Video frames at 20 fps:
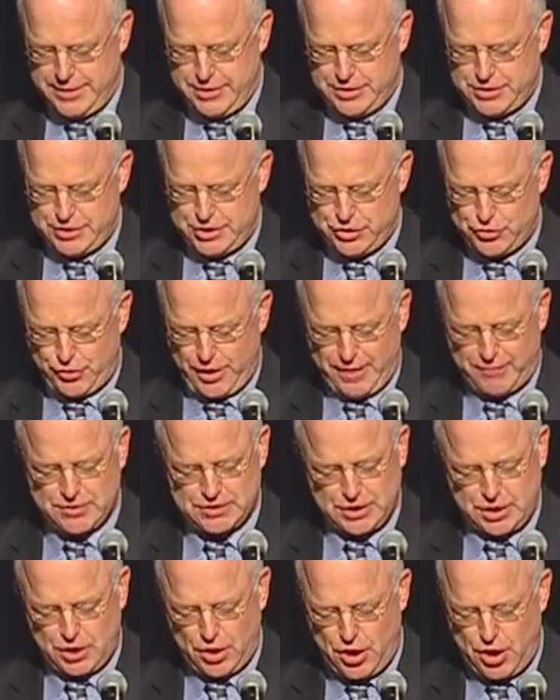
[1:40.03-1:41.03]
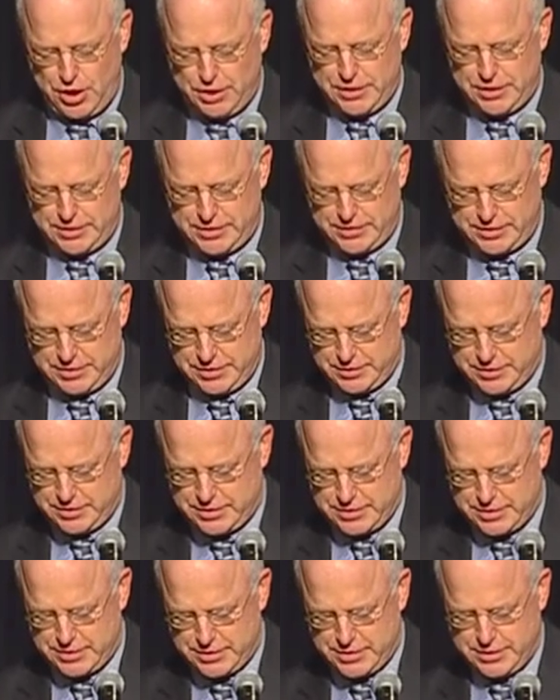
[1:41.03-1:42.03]
she travels a long
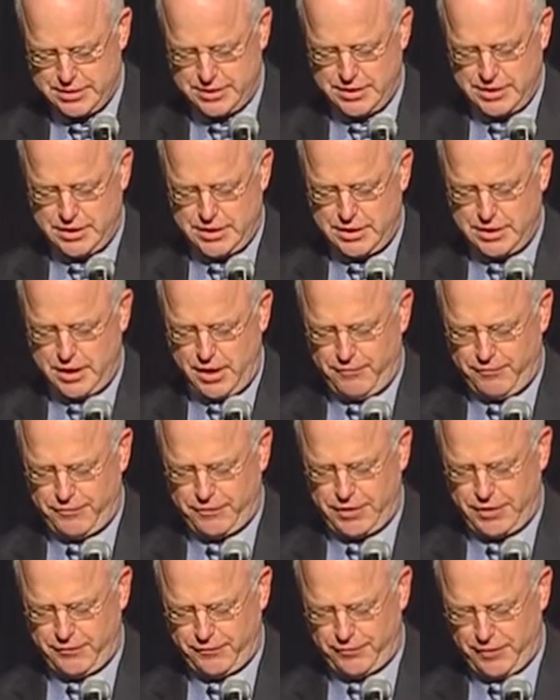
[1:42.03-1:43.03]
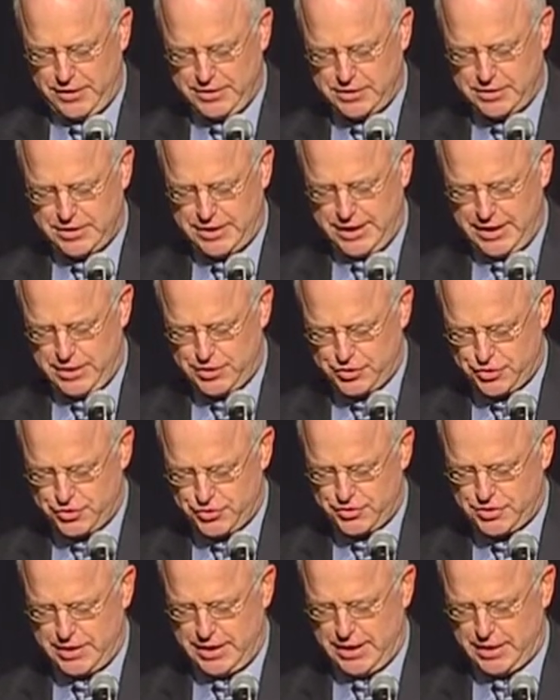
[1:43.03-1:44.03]
distance, confronts
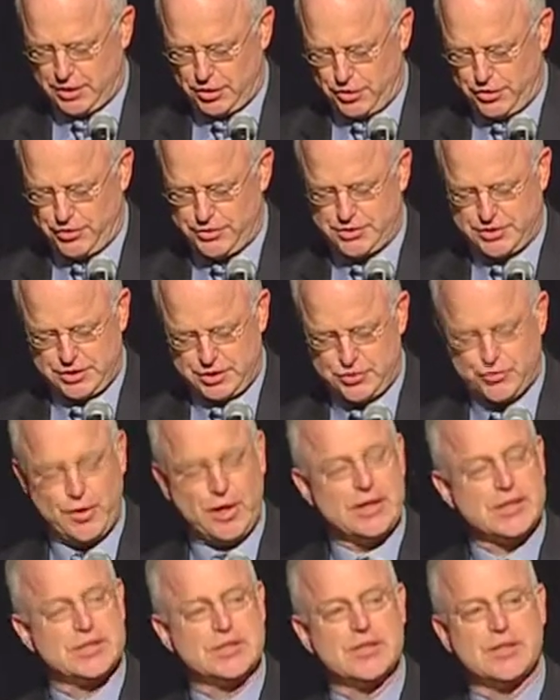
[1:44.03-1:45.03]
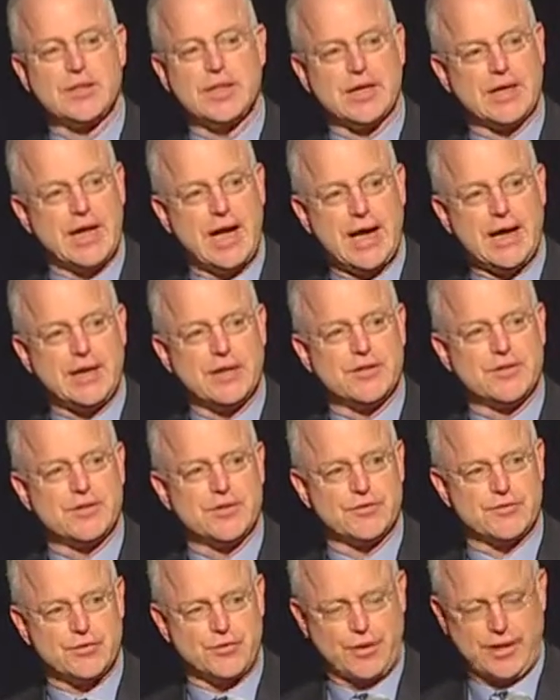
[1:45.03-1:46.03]
dangers, and learns to trust the kindness
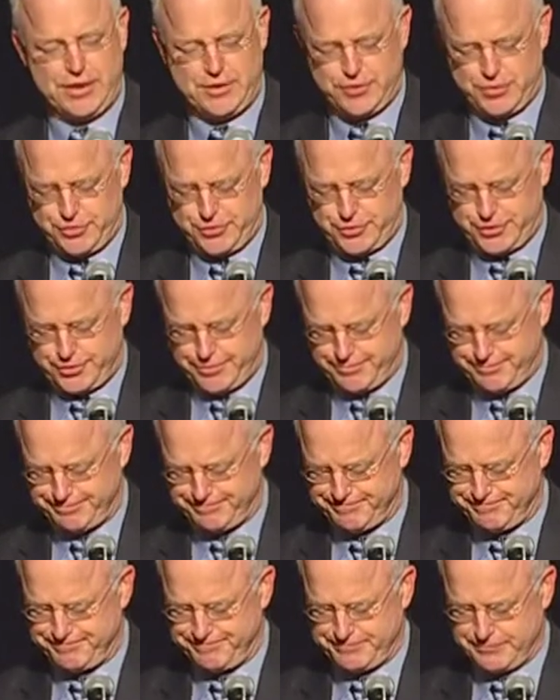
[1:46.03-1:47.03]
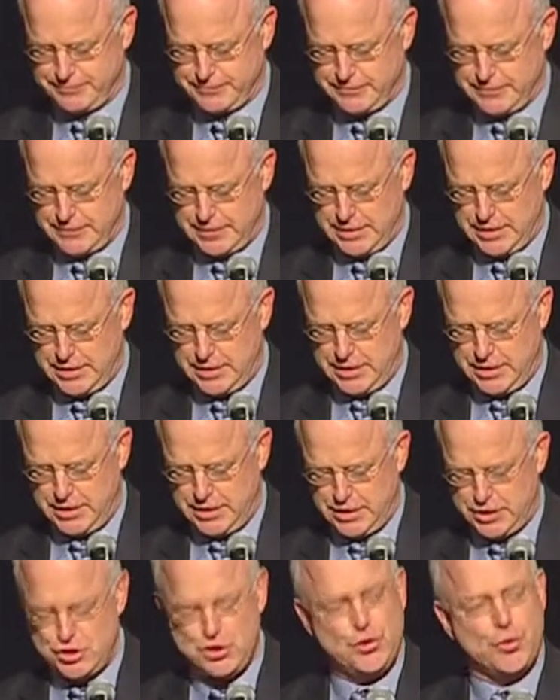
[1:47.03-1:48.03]
of strangers.
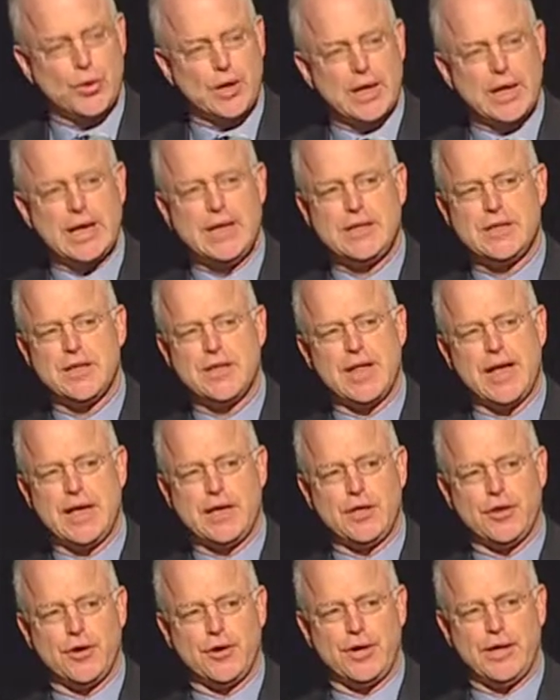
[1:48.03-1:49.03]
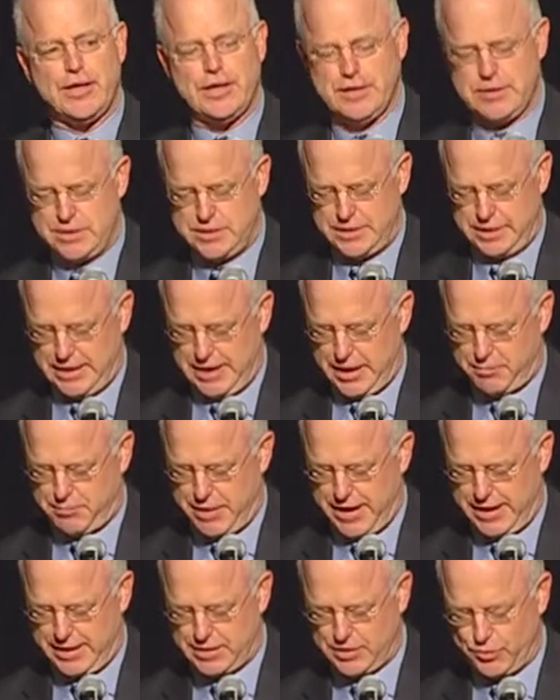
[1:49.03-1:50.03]
Can you relate to that yearning to get
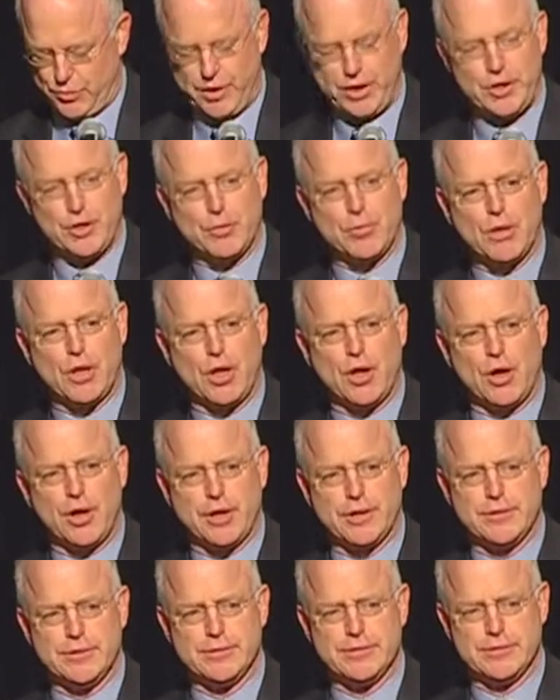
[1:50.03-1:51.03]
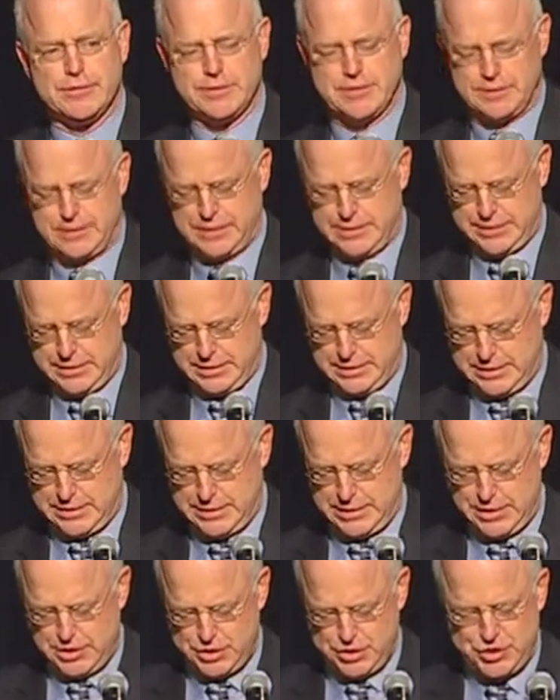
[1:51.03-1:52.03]
back to where you belong?
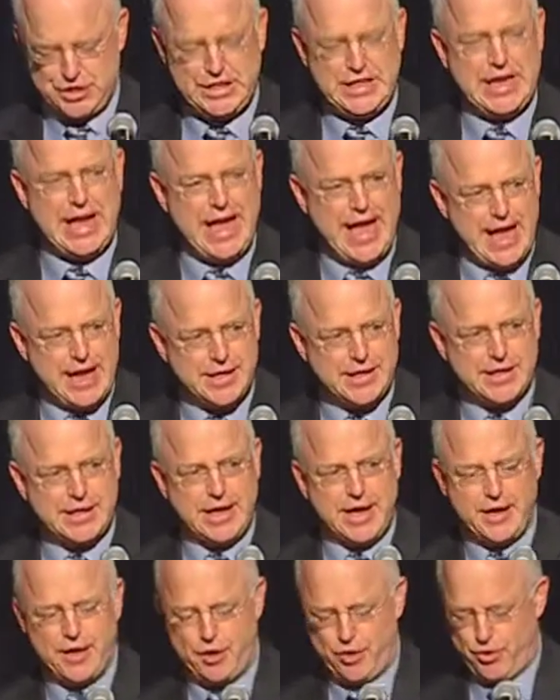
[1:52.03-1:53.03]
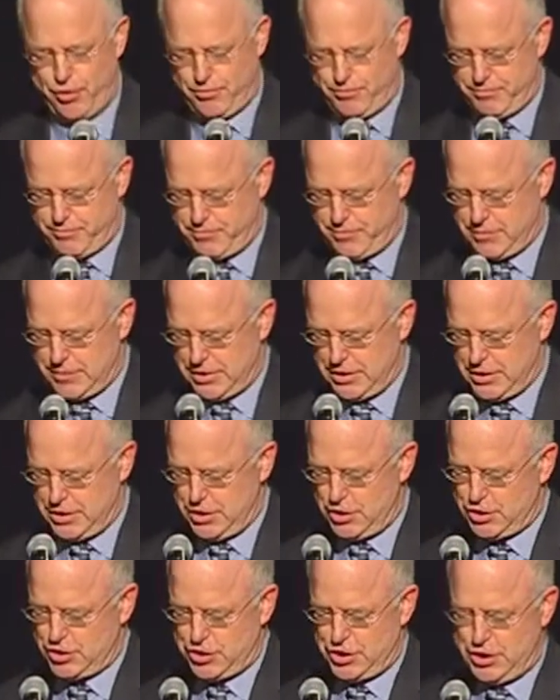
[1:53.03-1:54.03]
She had to get home.
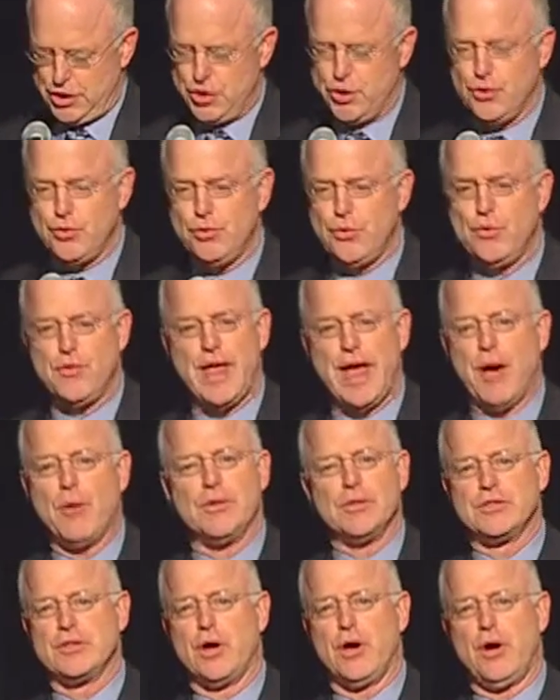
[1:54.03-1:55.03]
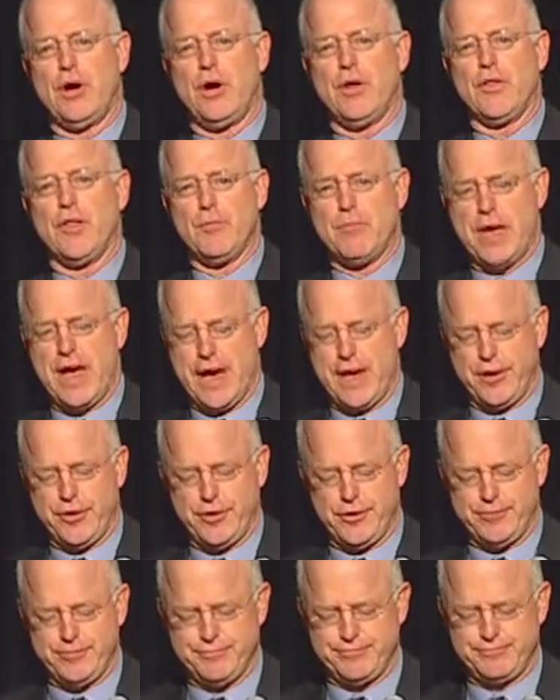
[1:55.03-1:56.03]
She knew that was all that mattered.